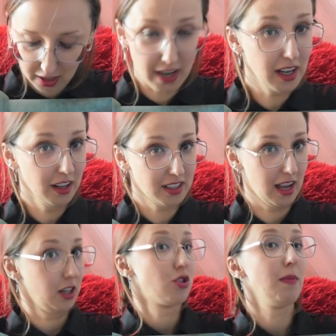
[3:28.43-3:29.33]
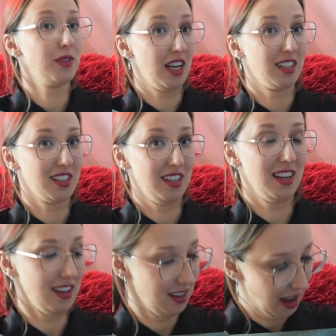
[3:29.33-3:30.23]
Kind of looks like a triptych, doesn't
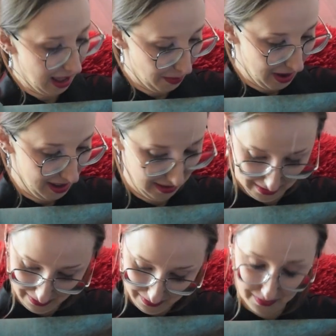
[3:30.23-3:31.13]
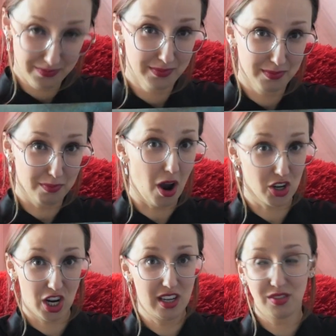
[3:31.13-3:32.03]
it? I mean,
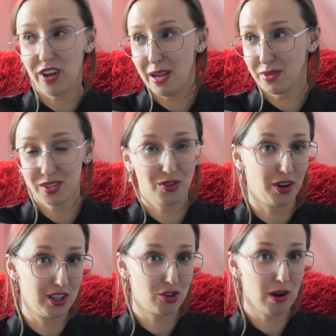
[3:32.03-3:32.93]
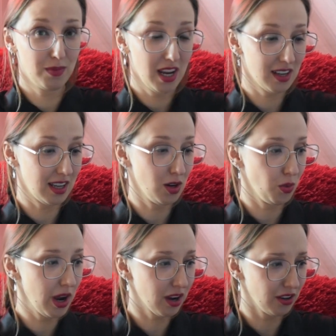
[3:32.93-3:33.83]
Bosch is famous for his triptychs,
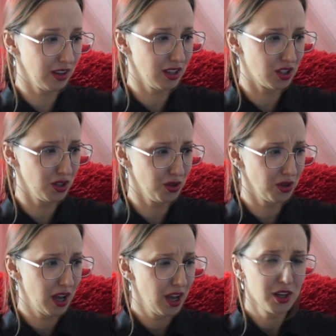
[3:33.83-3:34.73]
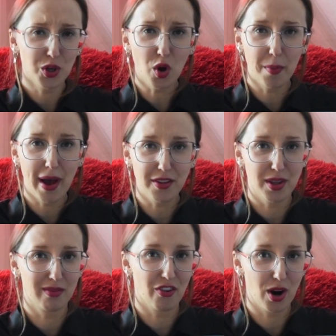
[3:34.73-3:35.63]
and we are going to talk
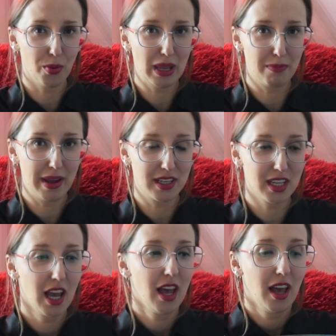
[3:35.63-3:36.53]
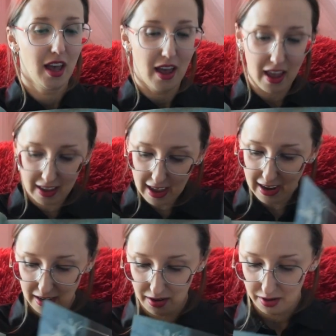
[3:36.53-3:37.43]
about them for a wee bit.
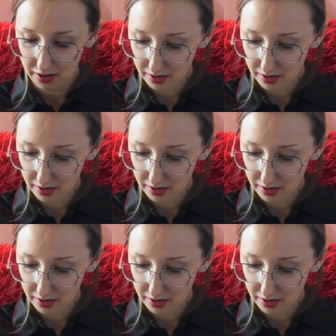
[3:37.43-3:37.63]
Again,